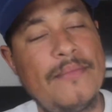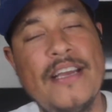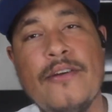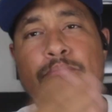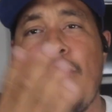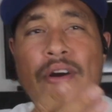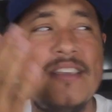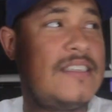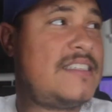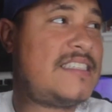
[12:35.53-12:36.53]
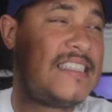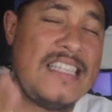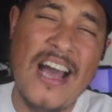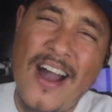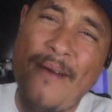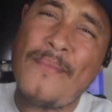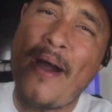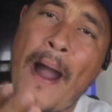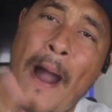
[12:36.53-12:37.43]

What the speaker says: man. Your boys up